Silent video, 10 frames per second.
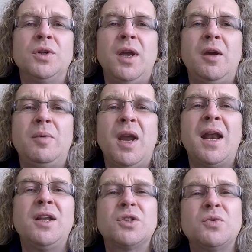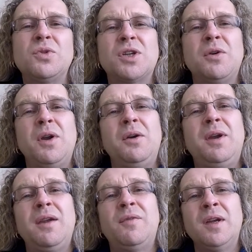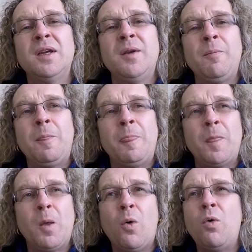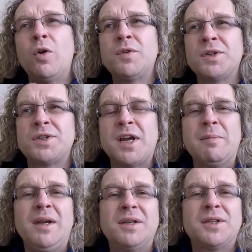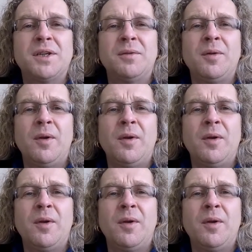It'll give all of us something to